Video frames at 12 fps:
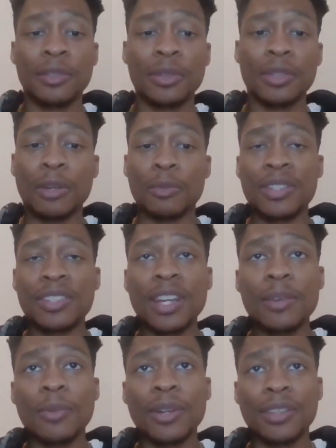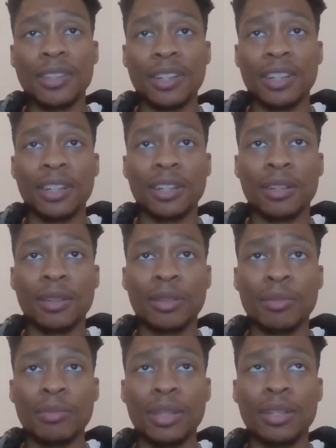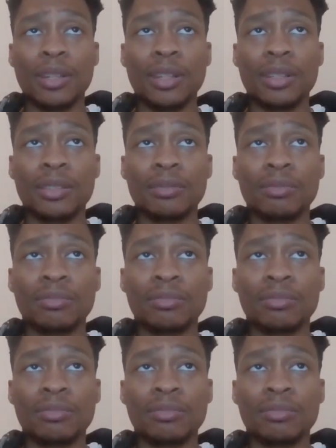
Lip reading: It's like say one thing, but then